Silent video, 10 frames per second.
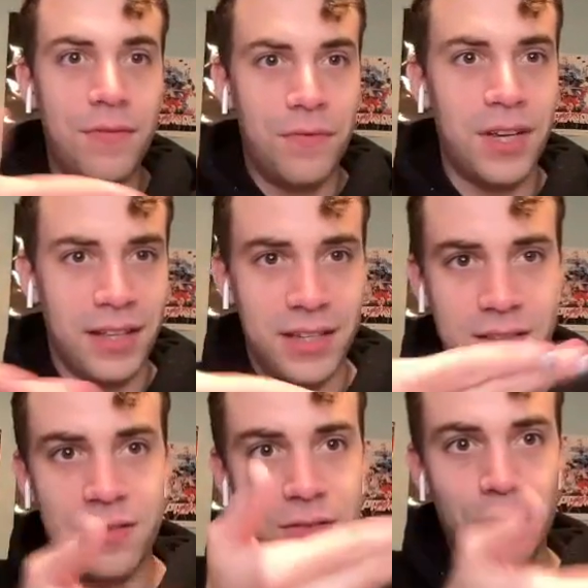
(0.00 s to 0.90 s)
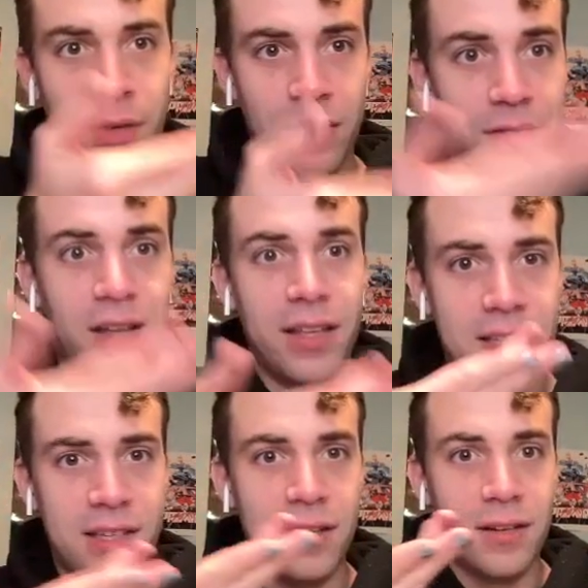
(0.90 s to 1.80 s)
Felix doing the
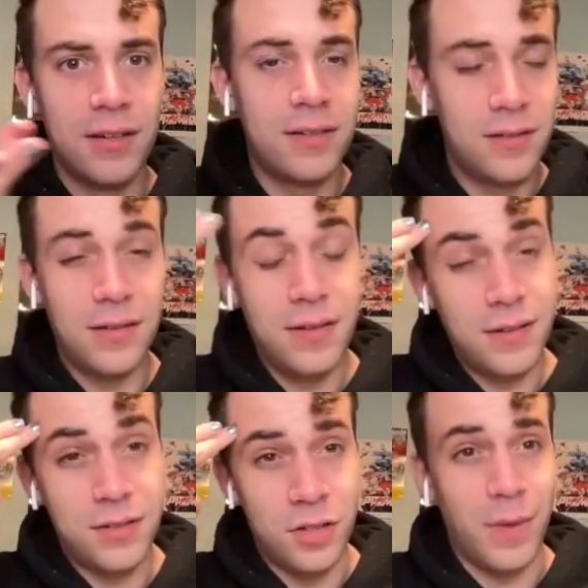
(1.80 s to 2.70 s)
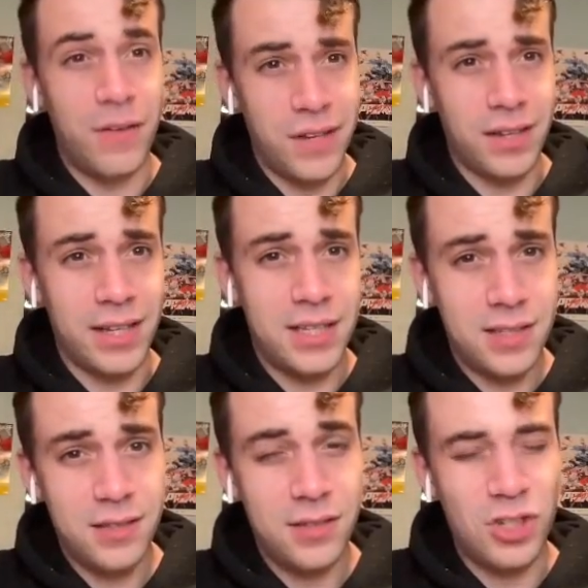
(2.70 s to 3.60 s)
Felixing thing to my Felix.
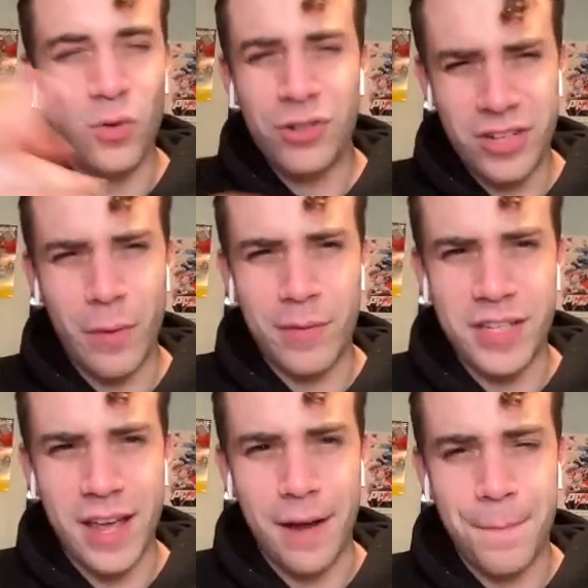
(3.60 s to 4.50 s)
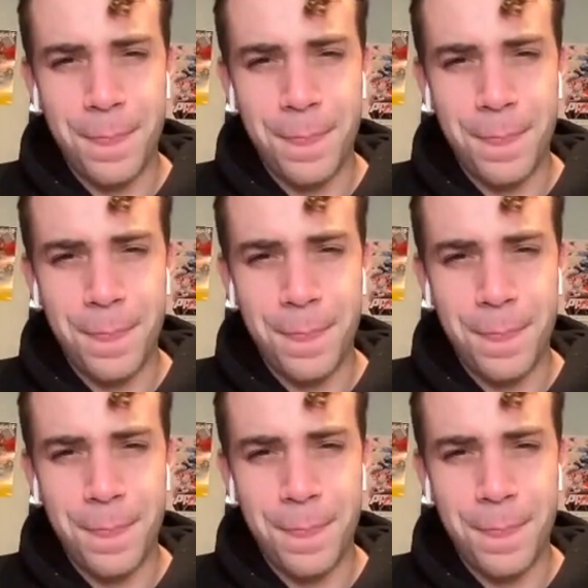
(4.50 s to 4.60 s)
Yes. Do you understand what I'm saying?